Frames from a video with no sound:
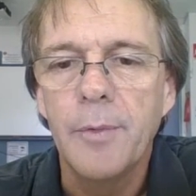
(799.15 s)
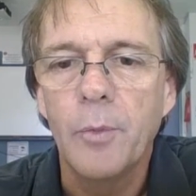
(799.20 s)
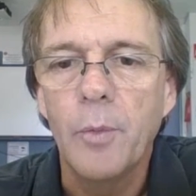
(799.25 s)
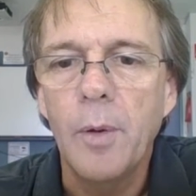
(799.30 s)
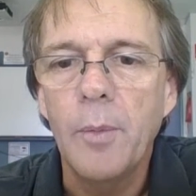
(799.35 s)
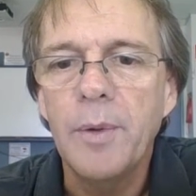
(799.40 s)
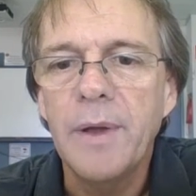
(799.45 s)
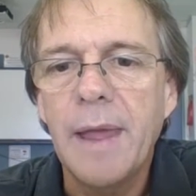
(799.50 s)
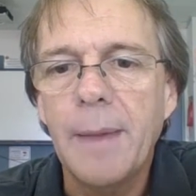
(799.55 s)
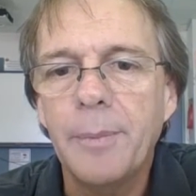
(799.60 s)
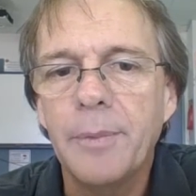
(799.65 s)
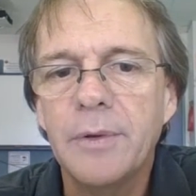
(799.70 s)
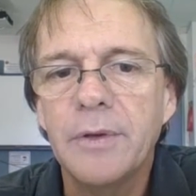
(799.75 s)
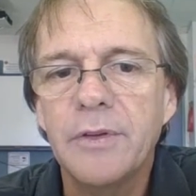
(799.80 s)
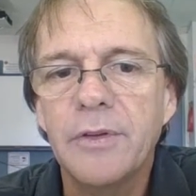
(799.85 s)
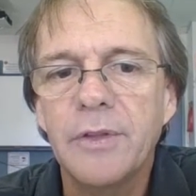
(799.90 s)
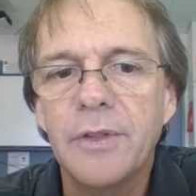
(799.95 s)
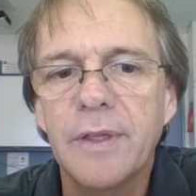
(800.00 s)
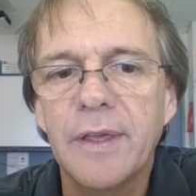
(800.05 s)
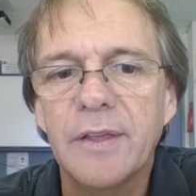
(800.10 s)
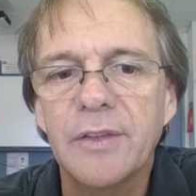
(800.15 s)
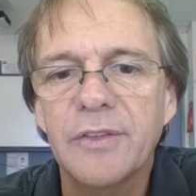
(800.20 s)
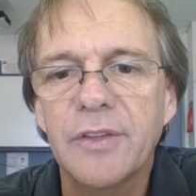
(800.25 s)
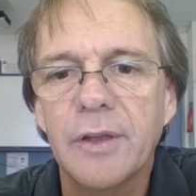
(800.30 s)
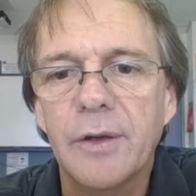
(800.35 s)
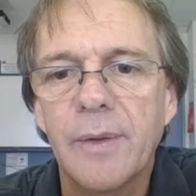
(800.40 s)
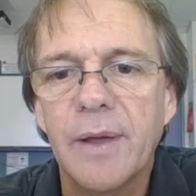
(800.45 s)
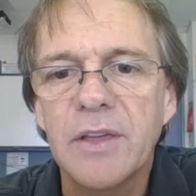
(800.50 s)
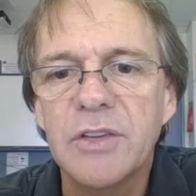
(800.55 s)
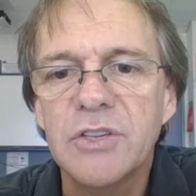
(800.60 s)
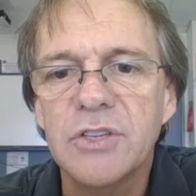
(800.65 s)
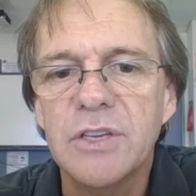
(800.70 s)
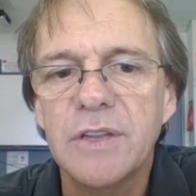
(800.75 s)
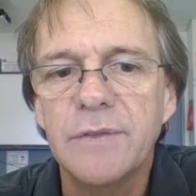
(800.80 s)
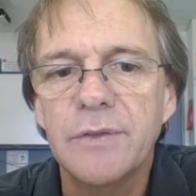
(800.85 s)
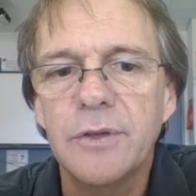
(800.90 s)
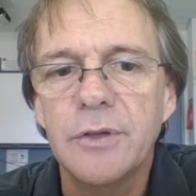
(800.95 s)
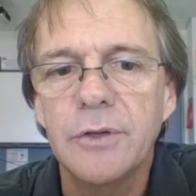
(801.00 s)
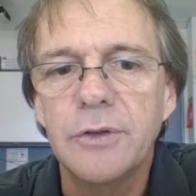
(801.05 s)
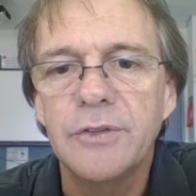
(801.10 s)
But what would happen to the
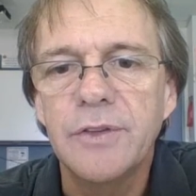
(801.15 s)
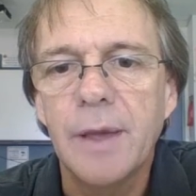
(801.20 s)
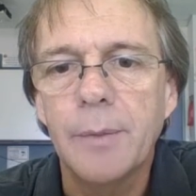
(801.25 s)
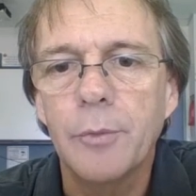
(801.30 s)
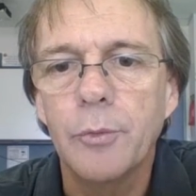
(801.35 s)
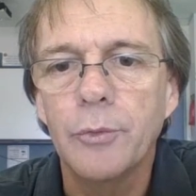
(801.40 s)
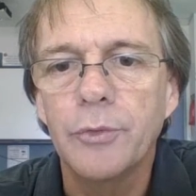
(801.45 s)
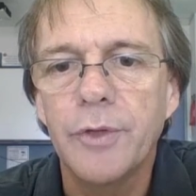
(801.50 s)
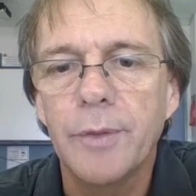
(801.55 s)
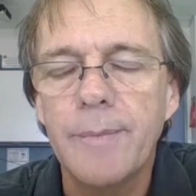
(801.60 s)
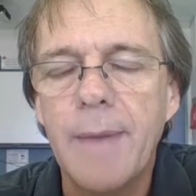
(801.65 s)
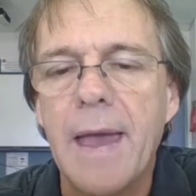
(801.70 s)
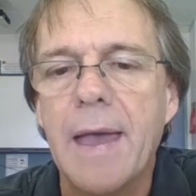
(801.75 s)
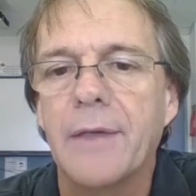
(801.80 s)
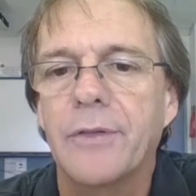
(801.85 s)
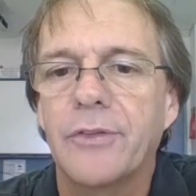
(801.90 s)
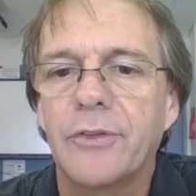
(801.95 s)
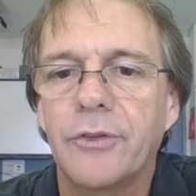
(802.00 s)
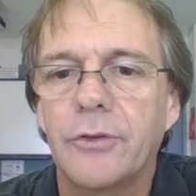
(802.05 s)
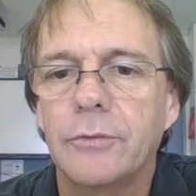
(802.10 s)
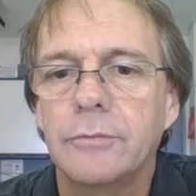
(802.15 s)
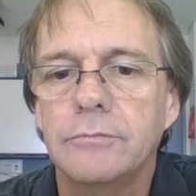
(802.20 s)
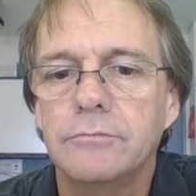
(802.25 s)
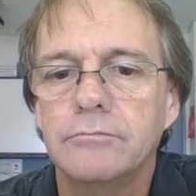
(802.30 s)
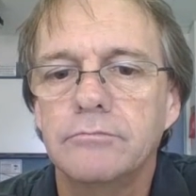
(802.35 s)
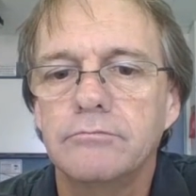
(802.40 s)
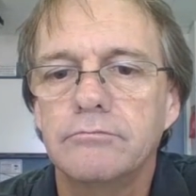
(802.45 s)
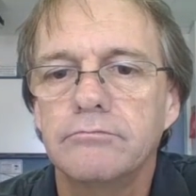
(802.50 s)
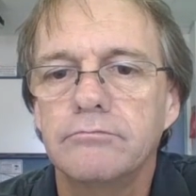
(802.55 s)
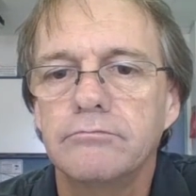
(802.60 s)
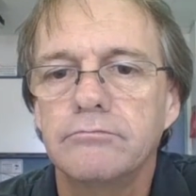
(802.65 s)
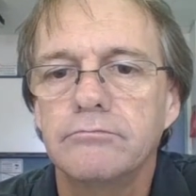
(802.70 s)
acceleration if you doubled the mass